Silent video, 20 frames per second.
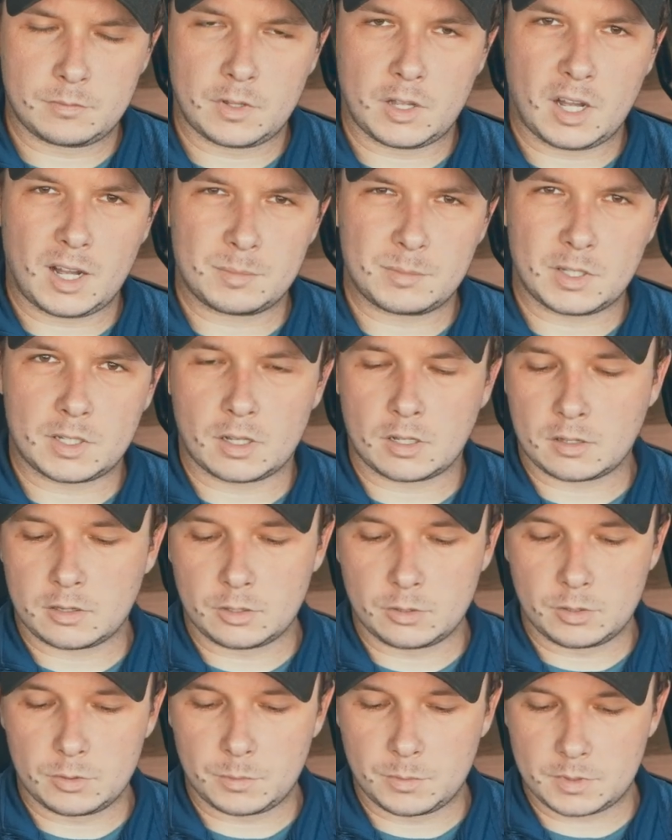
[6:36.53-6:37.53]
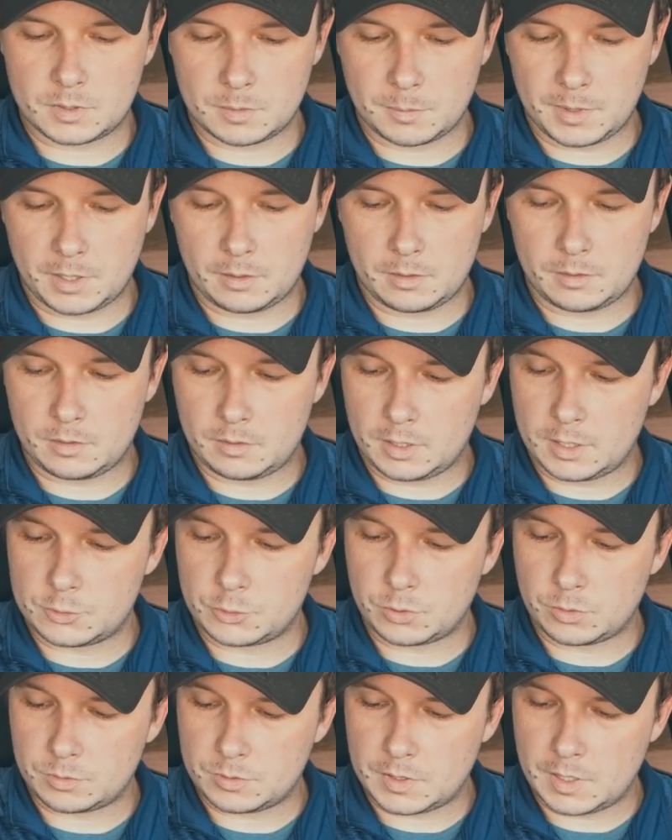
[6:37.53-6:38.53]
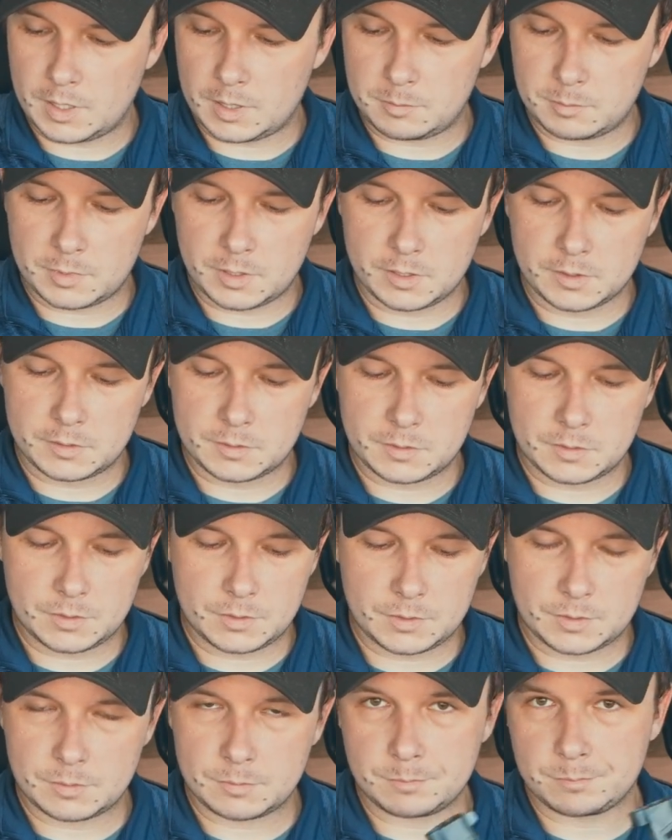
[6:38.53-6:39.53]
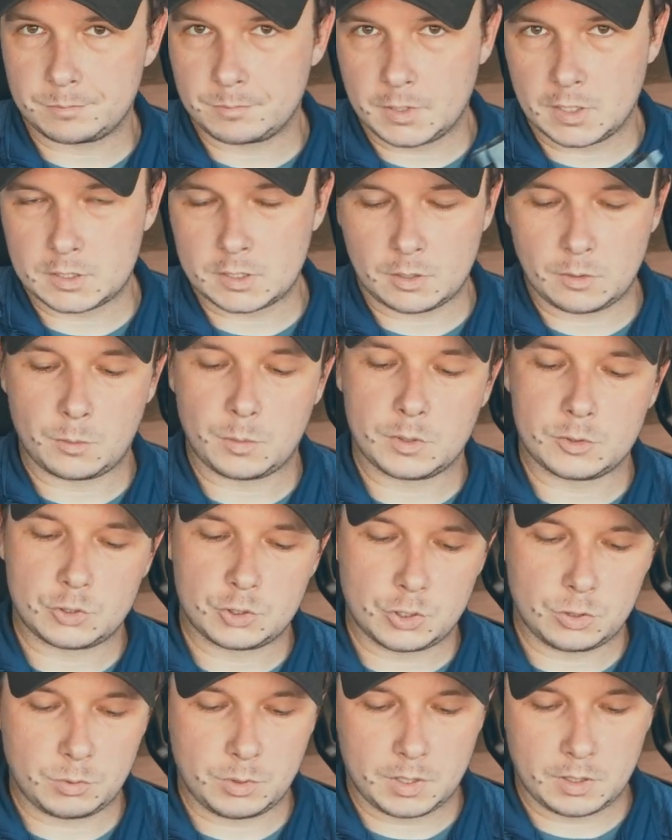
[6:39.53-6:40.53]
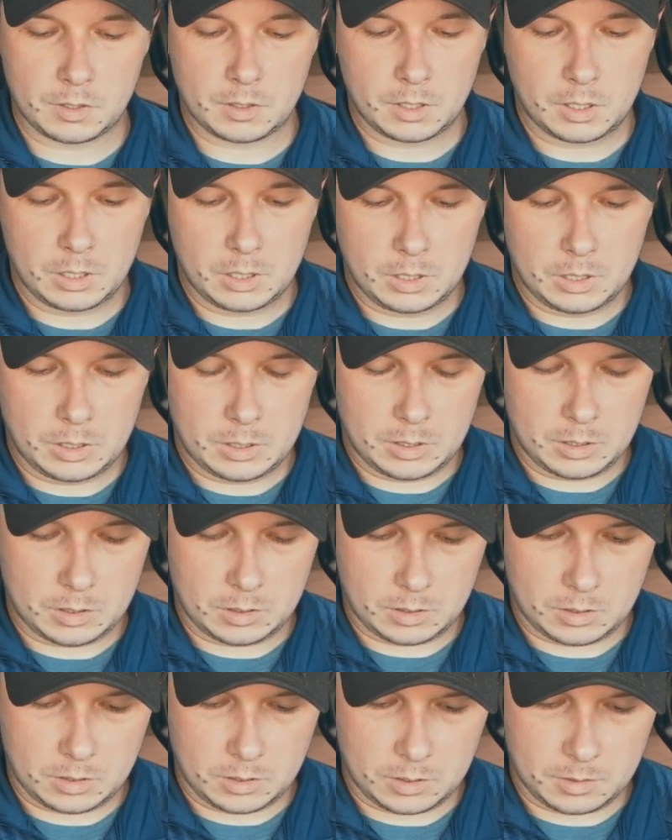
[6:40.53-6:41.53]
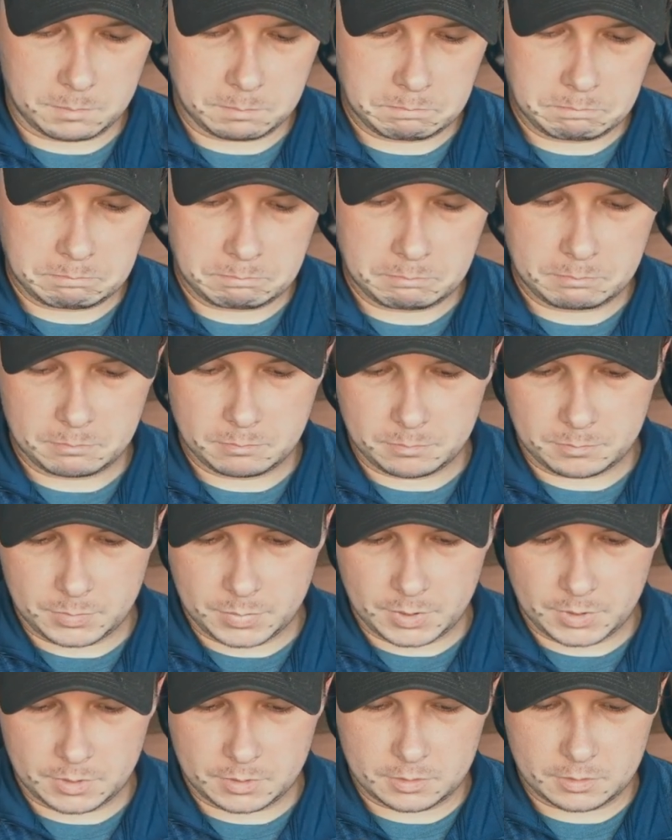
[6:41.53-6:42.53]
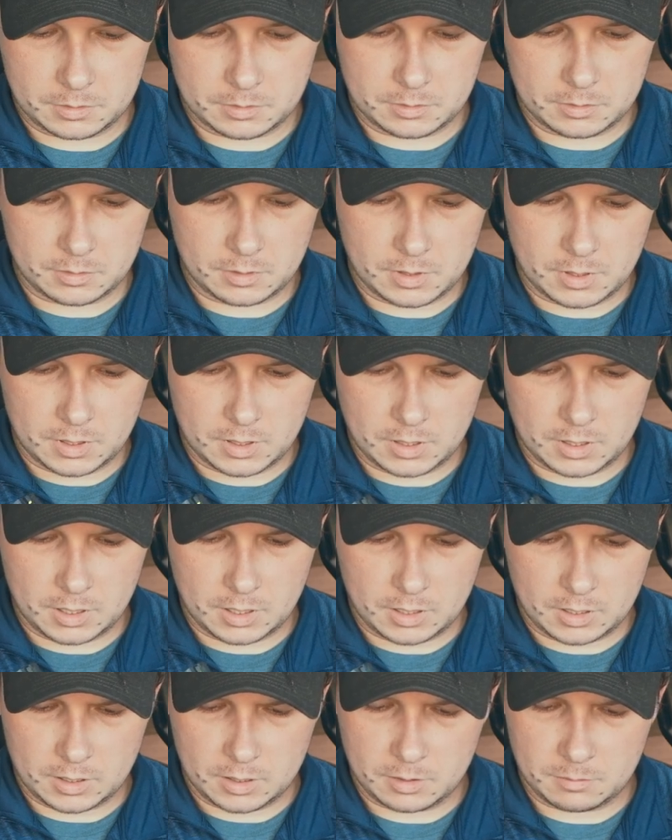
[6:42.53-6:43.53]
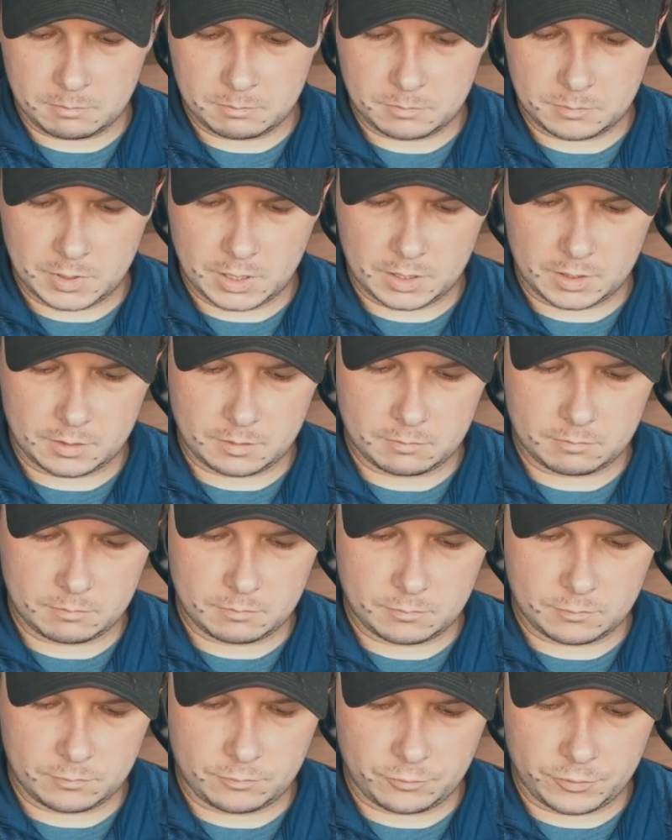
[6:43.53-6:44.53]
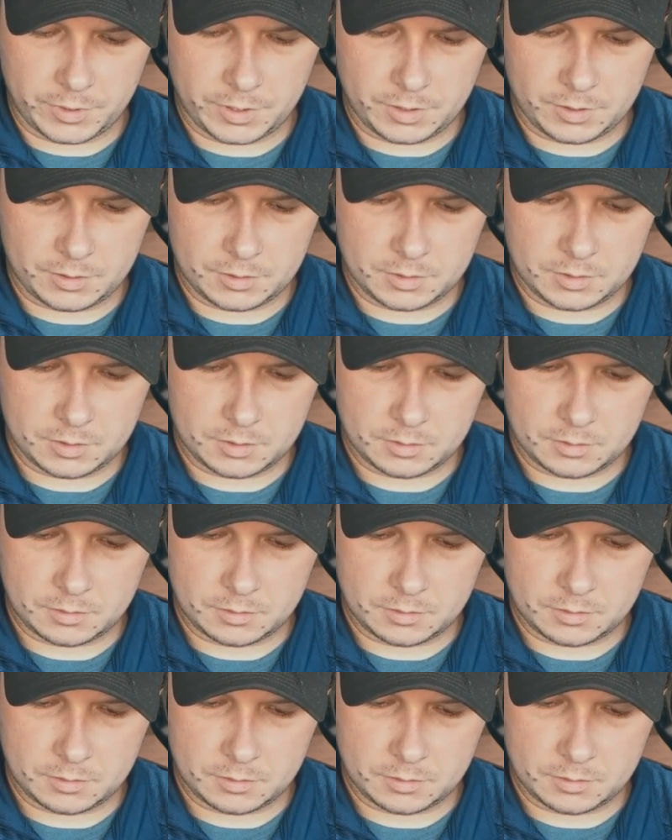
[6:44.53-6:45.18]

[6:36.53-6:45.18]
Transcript: optic occluded with some electrical tape because that's how I want to shoot it. But the the rear